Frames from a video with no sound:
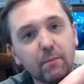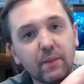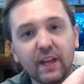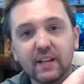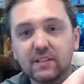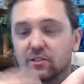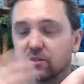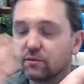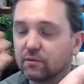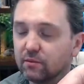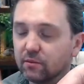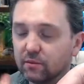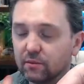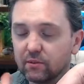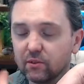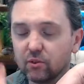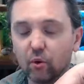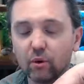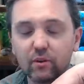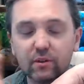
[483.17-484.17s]
no,
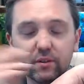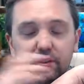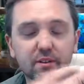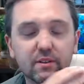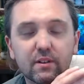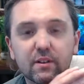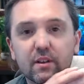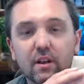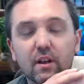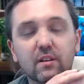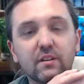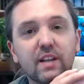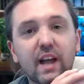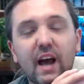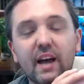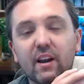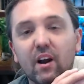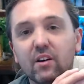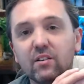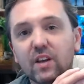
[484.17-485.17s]
not
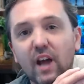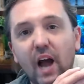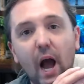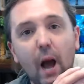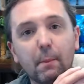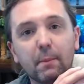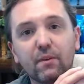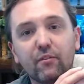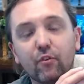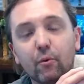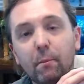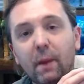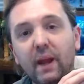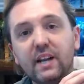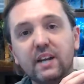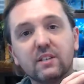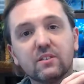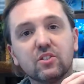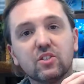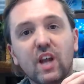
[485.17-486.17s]
uncommon for maintenance
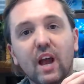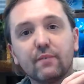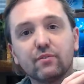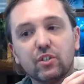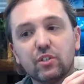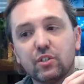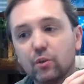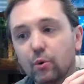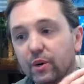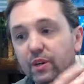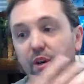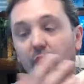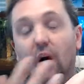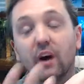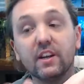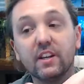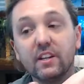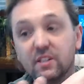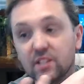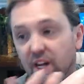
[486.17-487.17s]
staffs to do it
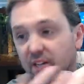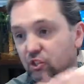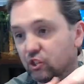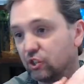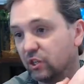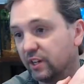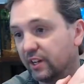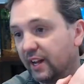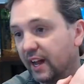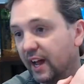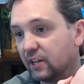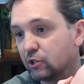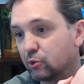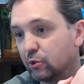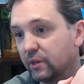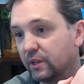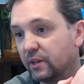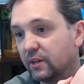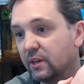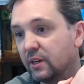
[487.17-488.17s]
unintentionally, naturally,
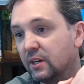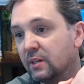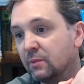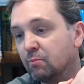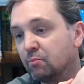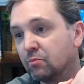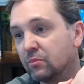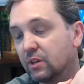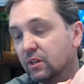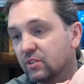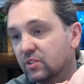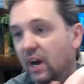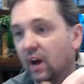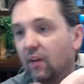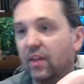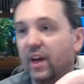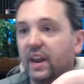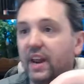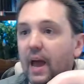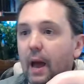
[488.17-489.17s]
is how that
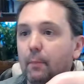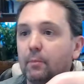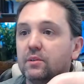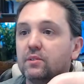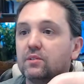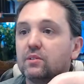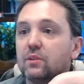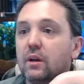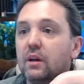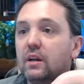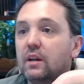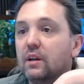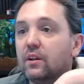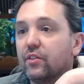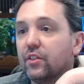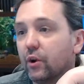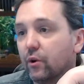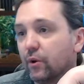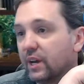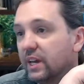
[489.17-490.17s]
happens. There
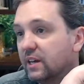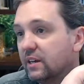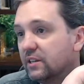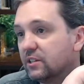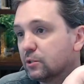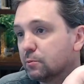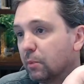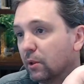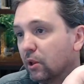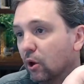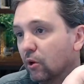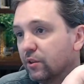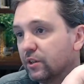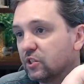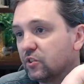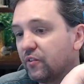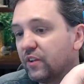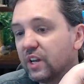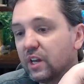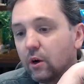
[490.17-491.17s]
is below this video
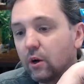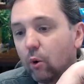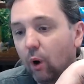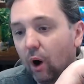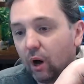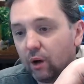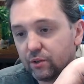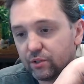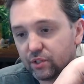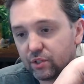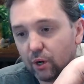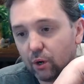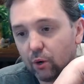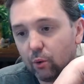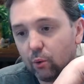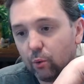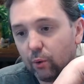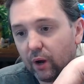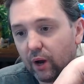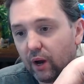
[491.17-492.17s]
also, um,